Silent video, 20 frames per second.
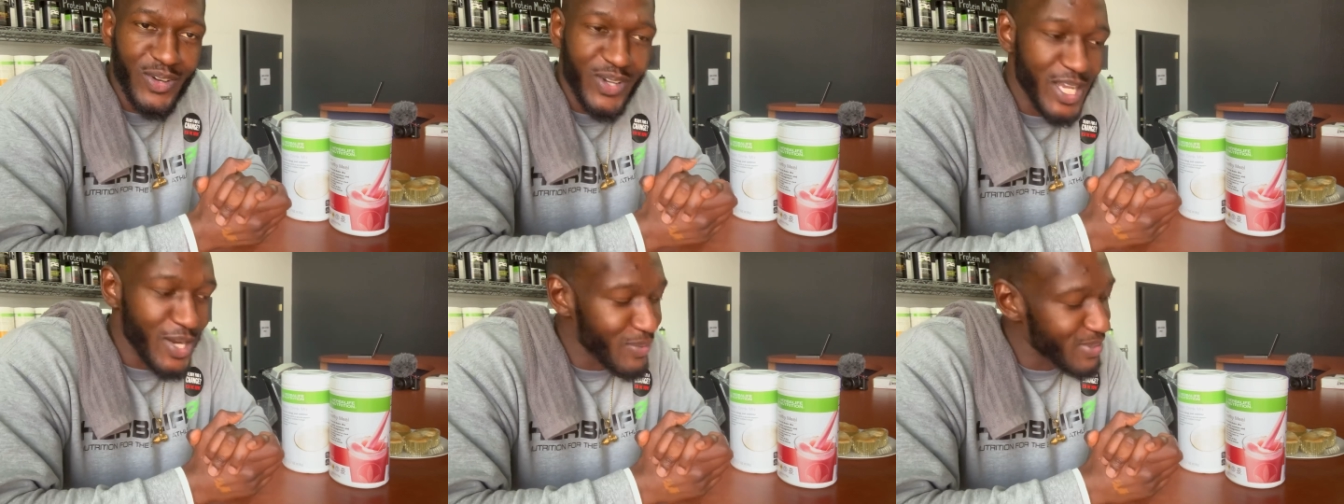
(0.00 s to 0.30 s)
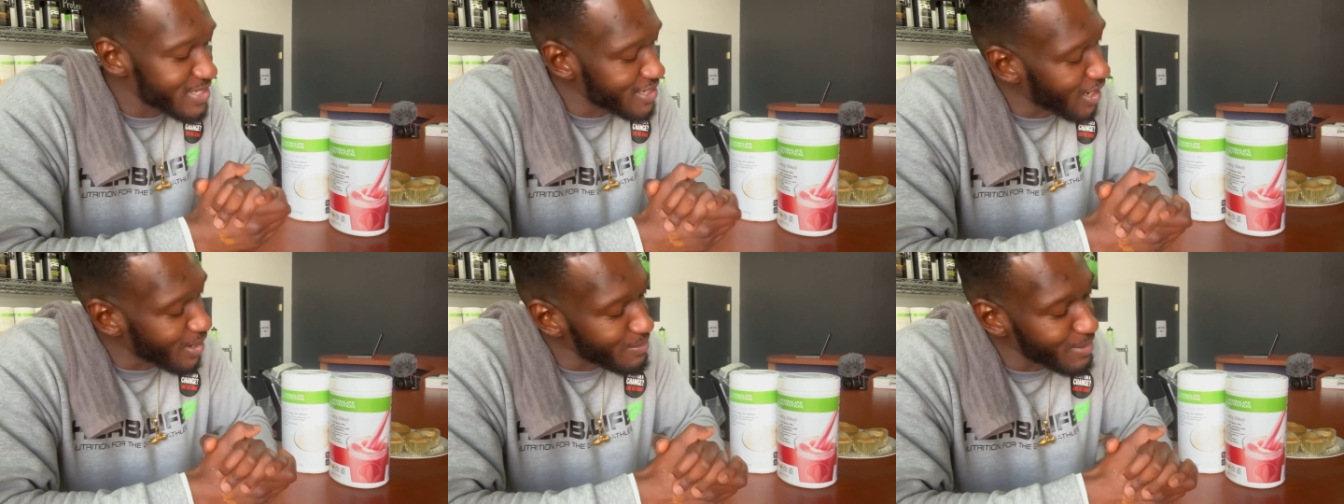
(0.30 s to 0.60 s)
Here we
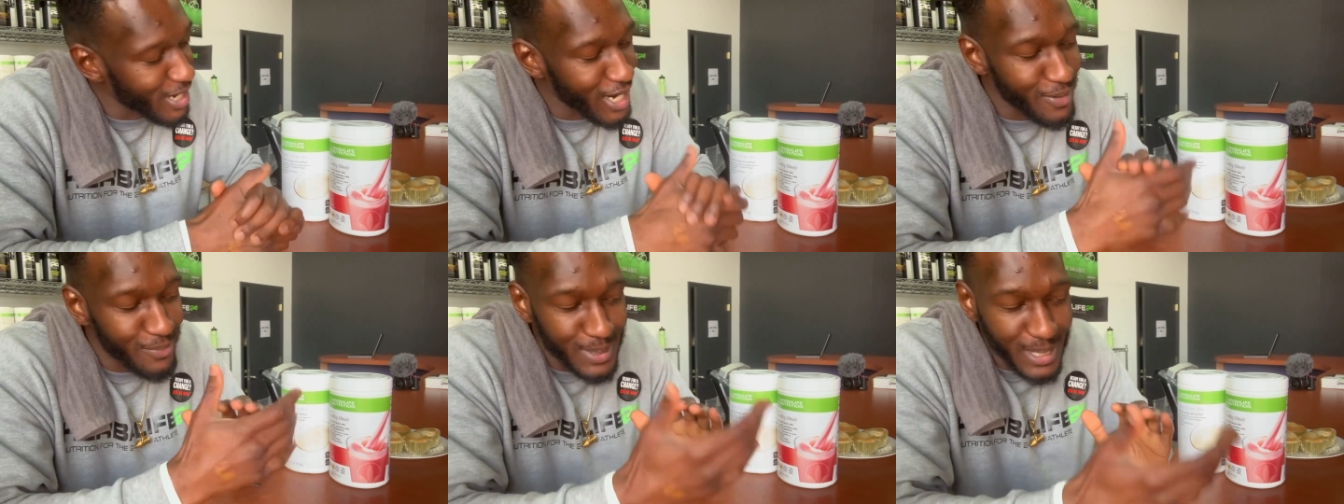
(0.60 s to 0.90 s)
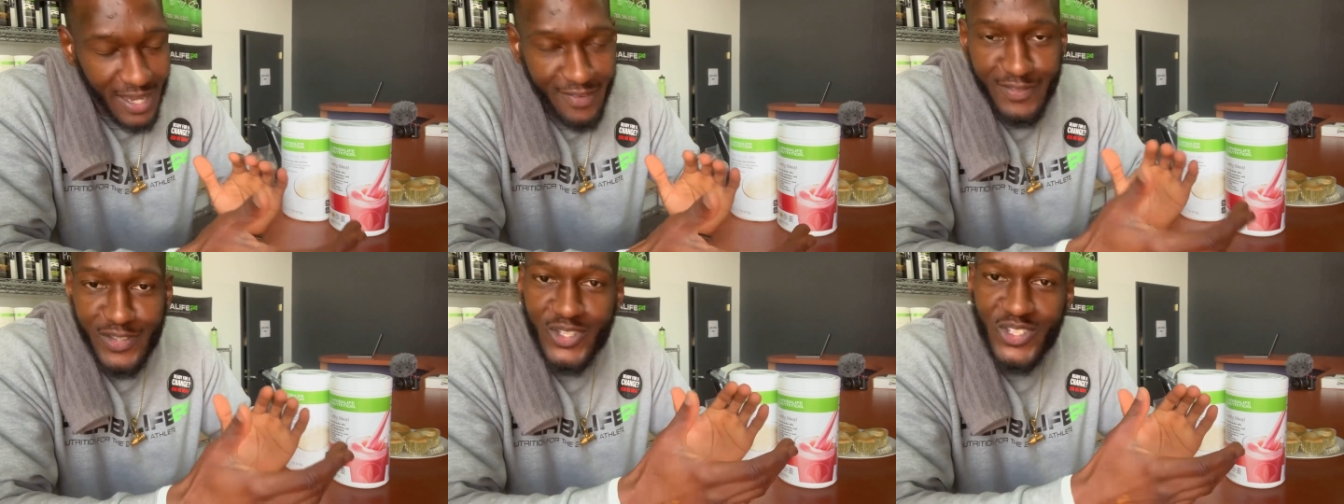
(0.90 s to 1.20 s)
talk about
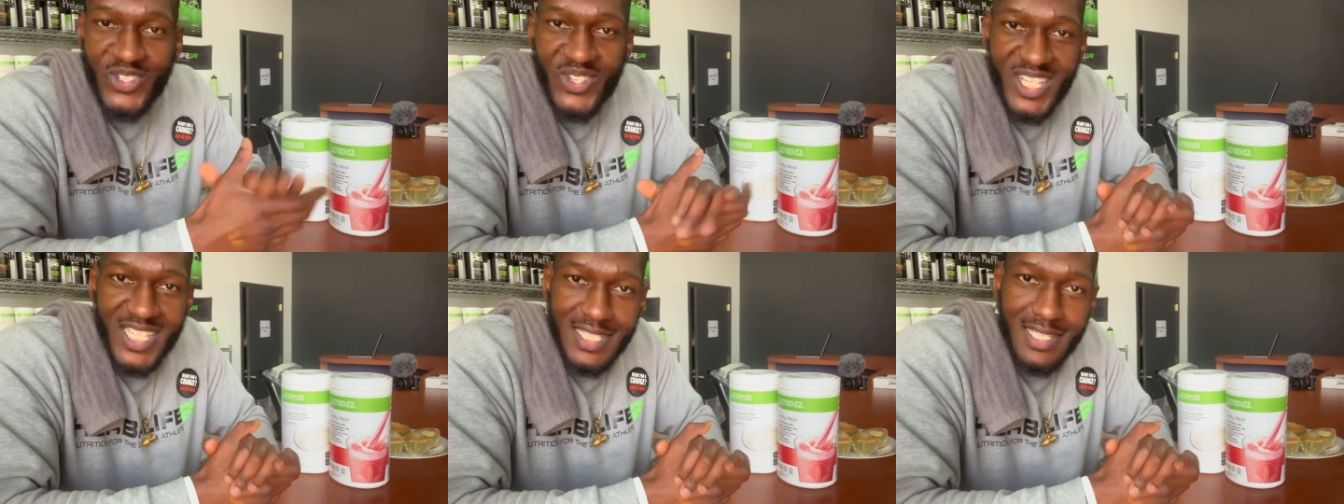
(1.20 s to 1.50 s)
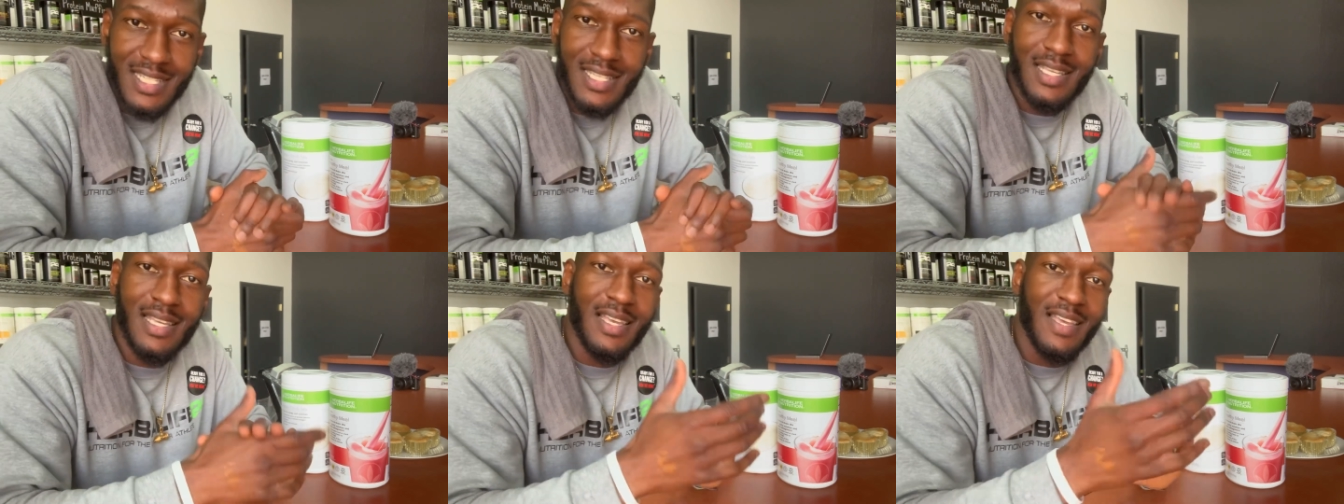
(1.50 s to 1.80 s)
Herbalife
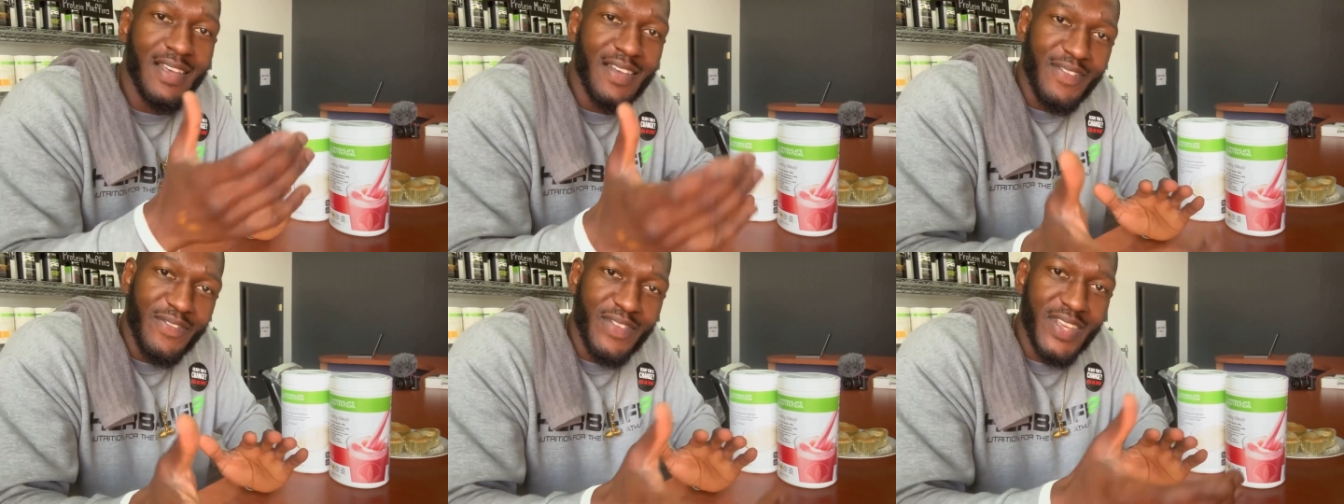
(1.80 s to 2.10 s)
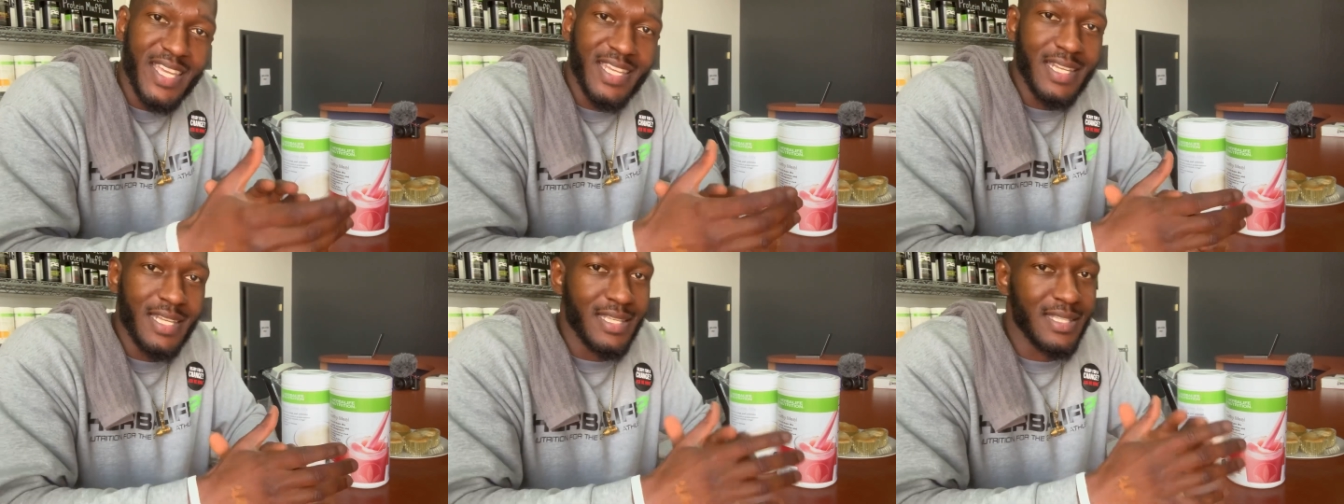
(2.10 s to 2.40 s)
nutrition,
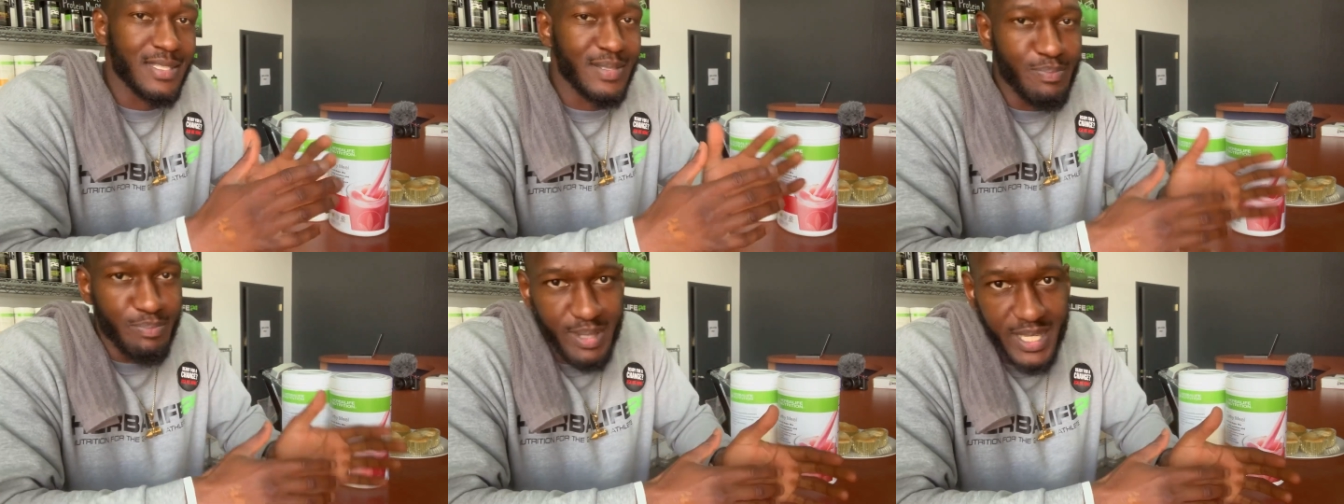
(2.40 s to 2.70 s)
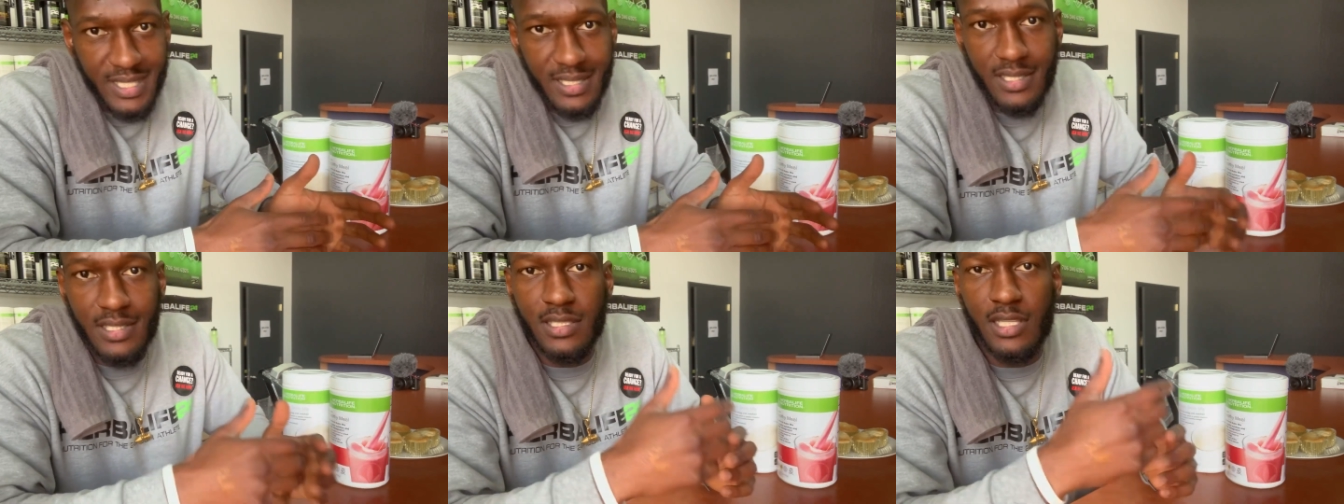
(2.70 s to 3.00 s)
fitness,
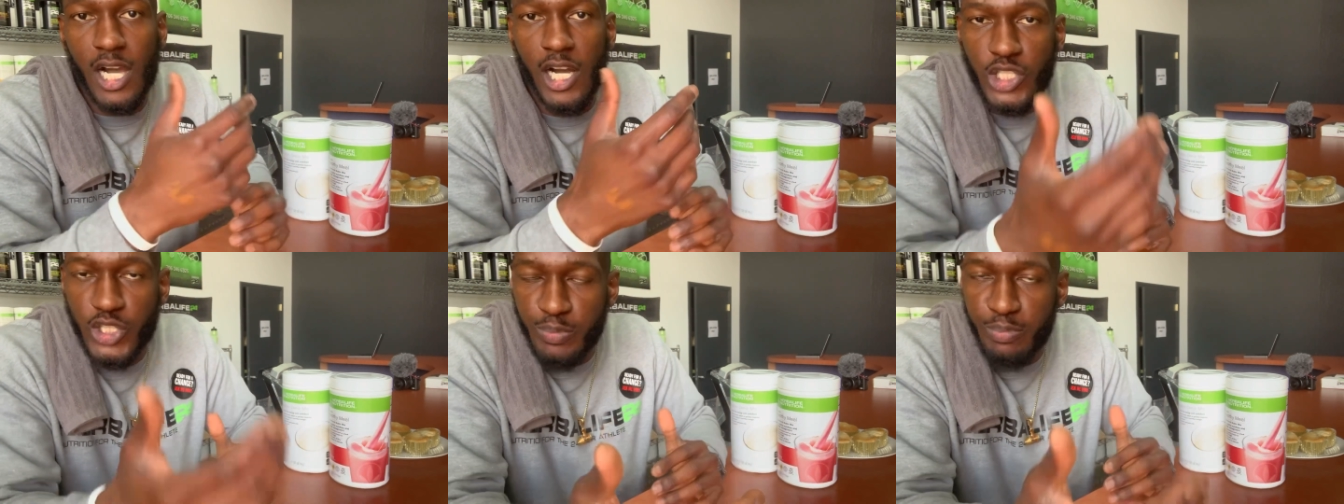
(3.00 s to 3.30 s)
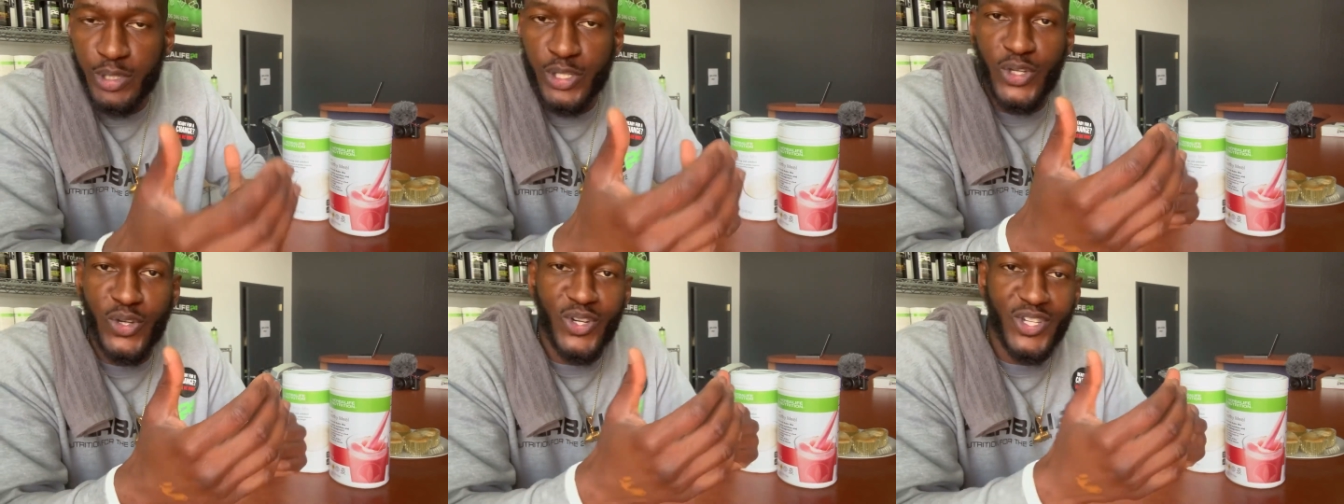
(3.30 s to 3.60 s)
business,
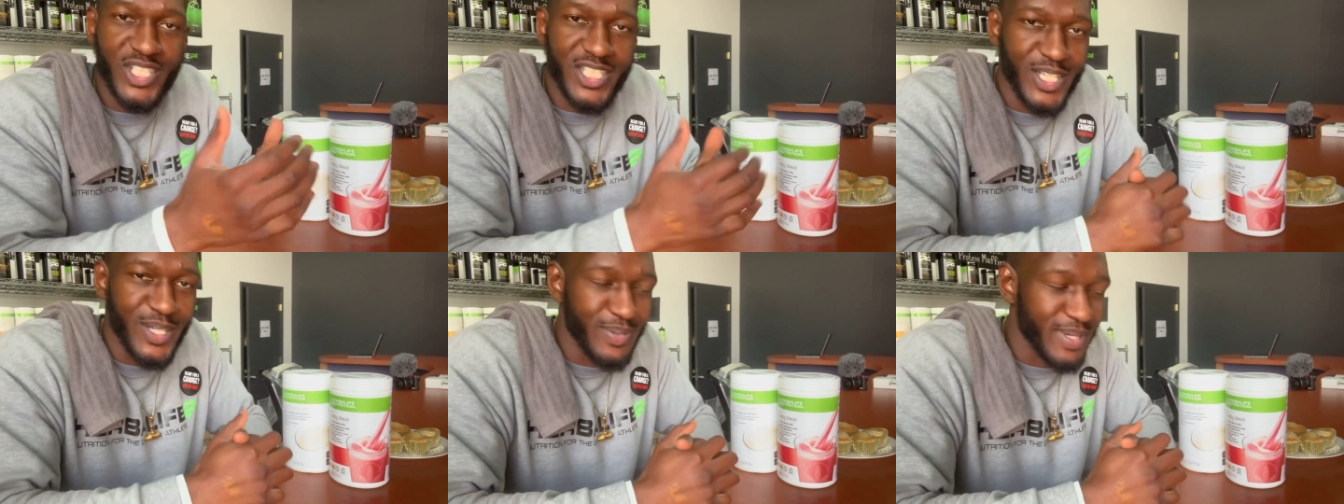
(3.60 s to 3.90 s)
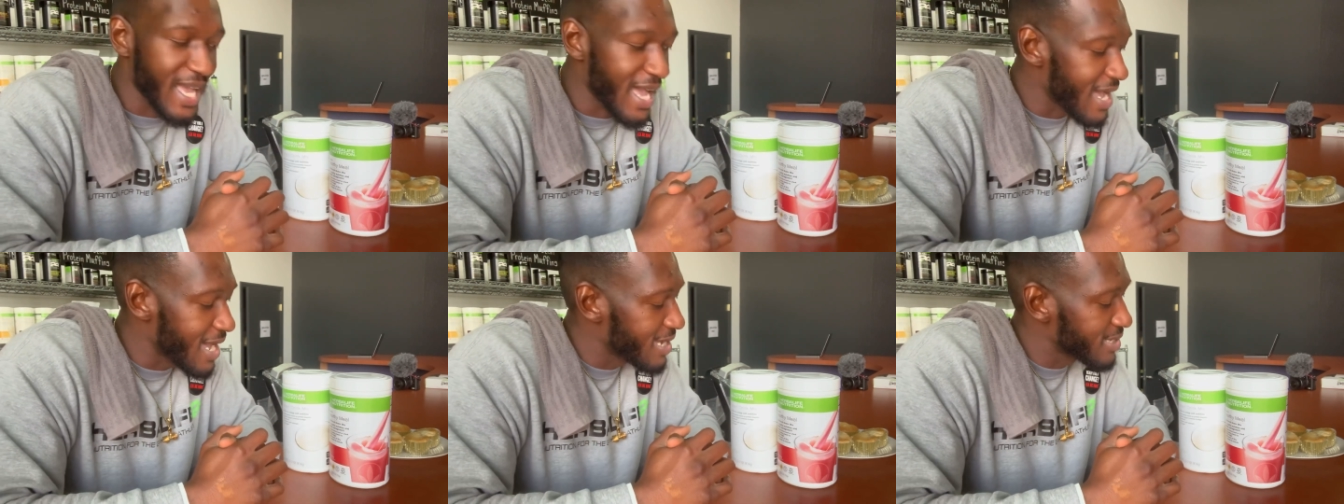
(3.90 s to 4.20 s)
entrepreneurship,
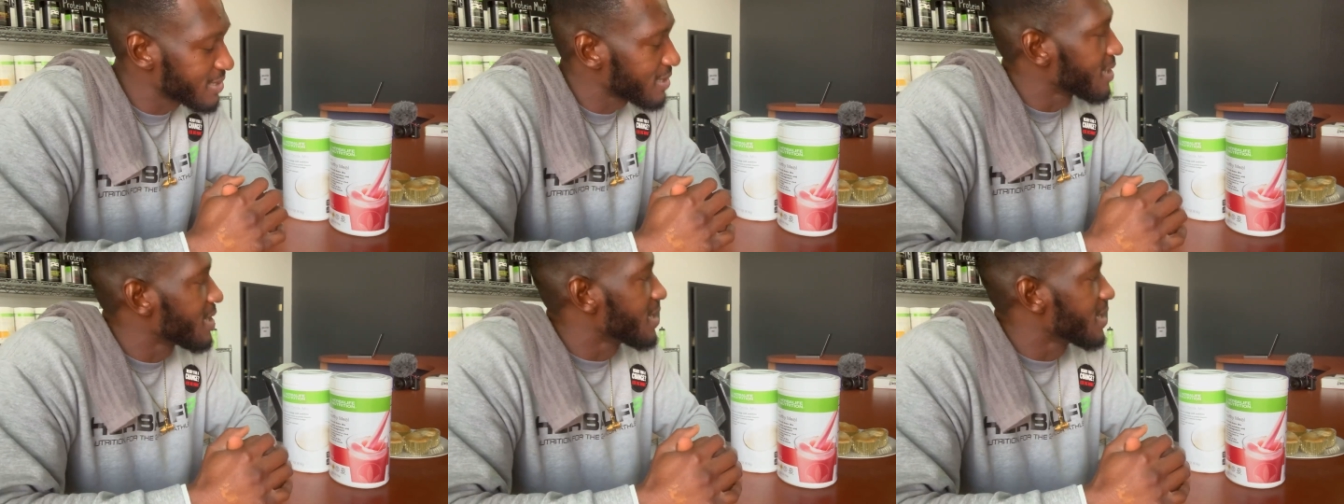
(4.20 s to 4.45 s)
guys.